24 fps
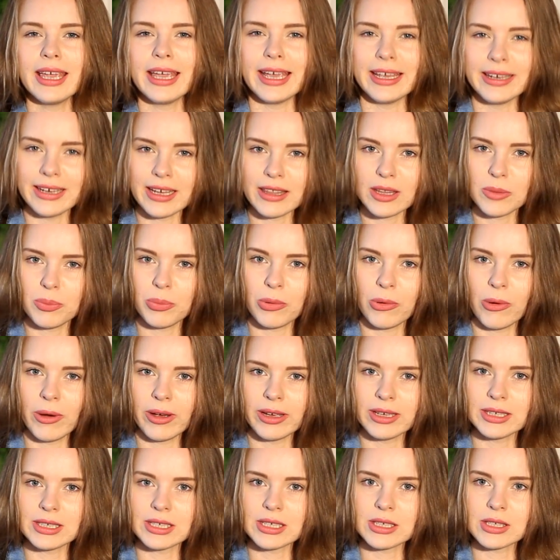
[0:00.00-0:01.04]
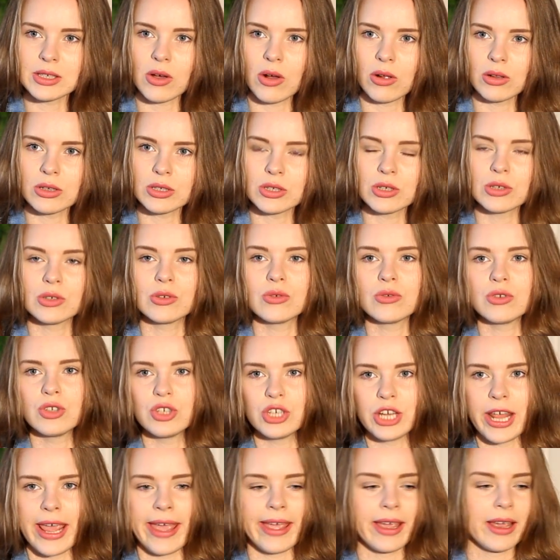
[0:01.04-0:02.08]
Another point is also to
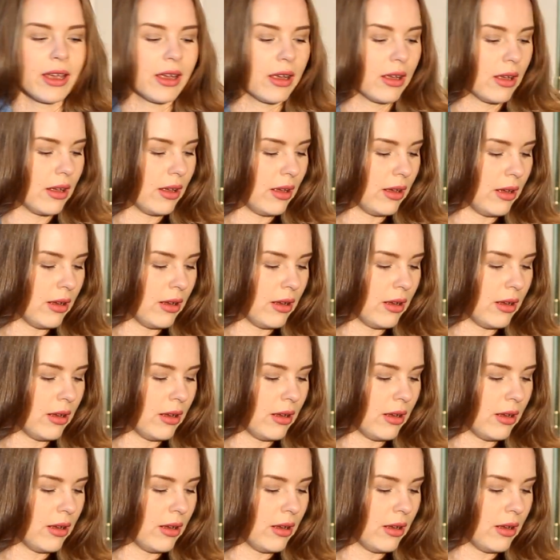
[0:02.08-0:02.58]
check